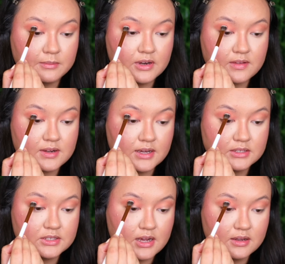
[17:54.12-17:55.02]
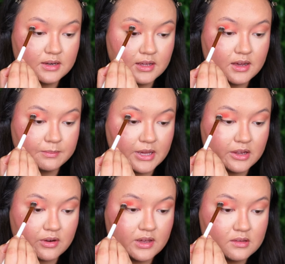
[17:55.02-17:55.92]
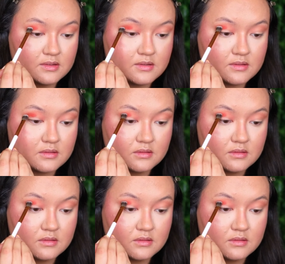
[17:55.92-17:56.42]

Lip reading: I'm going to start darkening up my crease.